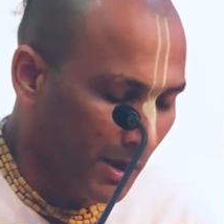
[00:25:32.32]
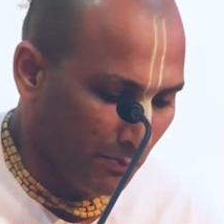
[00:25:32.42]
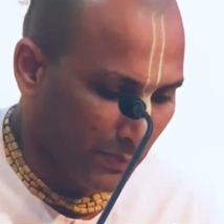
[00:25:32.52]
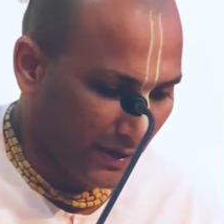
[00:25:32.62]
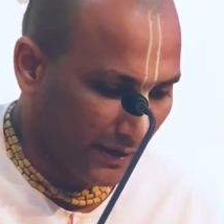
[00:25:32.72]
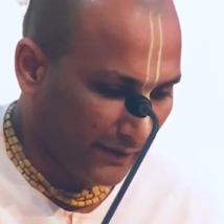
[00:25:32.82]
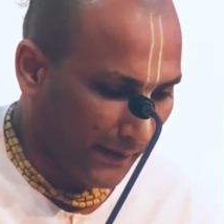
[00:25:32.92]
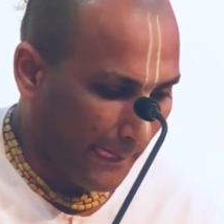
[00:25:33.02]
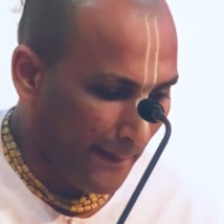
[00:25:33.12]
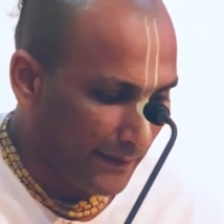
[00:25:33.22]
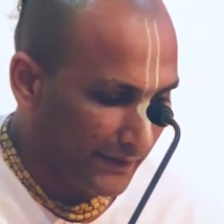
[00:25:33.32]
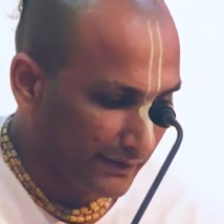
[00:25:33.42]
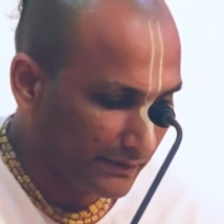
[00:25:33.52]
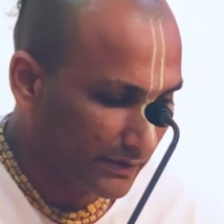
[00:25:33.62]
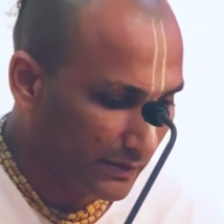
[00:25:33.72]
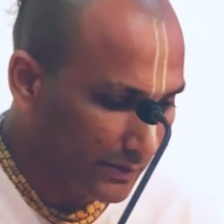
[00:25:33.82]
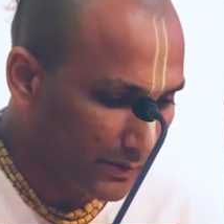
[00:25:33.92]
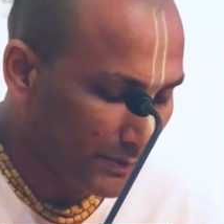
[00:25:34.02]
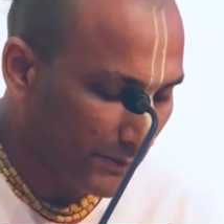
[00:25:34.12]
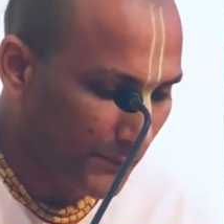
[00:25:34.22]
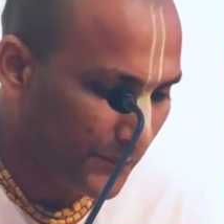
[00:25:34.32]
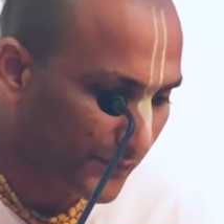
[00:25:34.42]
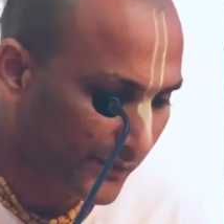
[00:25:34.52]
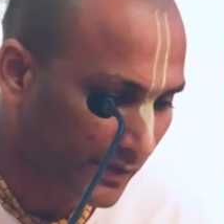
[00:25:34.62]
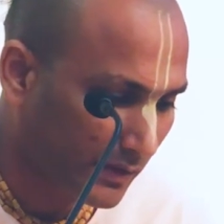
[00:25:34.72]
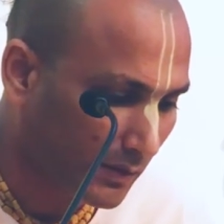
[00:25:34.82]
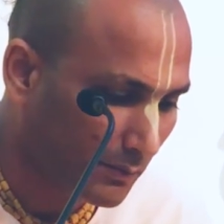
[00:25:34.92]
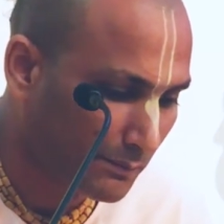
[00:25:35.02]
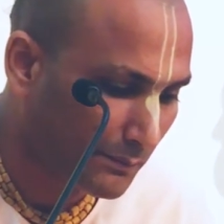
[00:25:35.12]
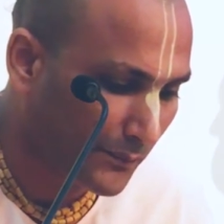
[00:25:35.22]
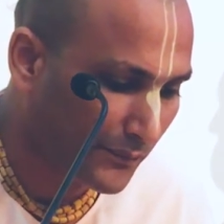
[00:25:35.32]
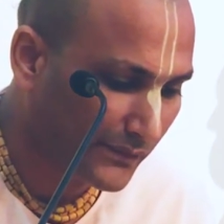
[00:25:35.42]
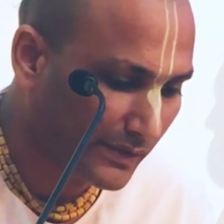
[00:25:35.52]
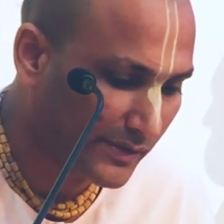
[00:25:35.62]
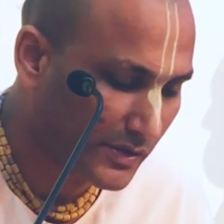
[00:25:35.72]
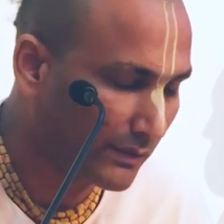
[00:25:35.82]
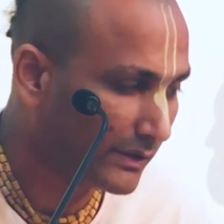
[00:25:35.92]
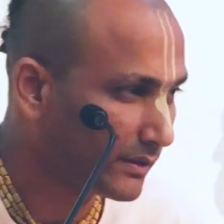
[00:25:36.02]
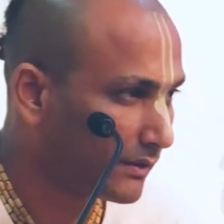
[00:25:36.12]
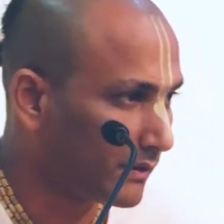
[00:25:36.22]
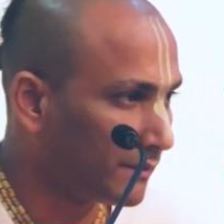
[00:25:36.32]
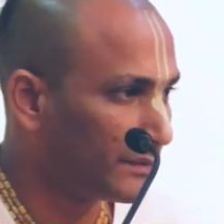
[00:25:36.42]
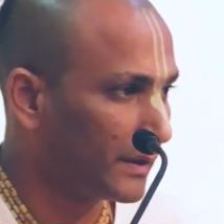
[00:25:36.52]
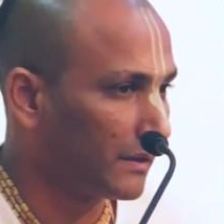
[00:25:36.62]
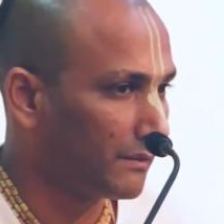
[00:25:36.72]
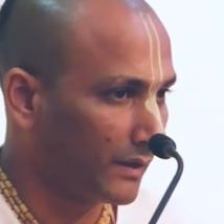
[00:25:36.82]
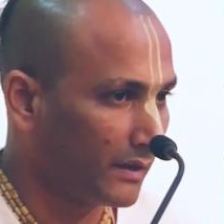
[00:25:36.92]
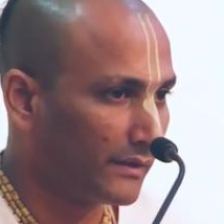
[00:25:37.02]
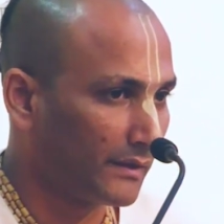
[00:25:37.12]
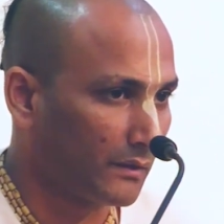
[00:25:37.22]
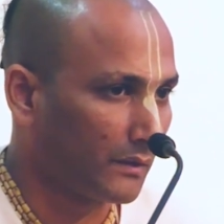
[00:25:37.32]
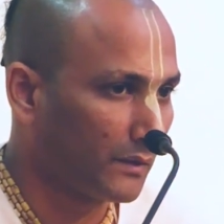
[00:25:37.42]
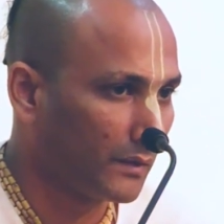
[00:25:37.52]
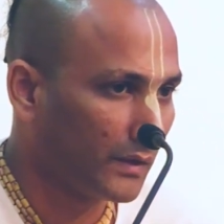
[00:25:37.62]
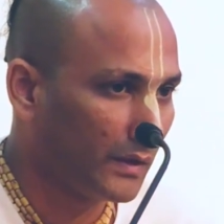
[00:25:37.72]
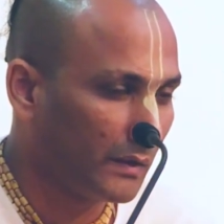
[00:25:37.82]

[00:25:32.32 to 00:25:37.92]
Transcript: But in the situation of false ego,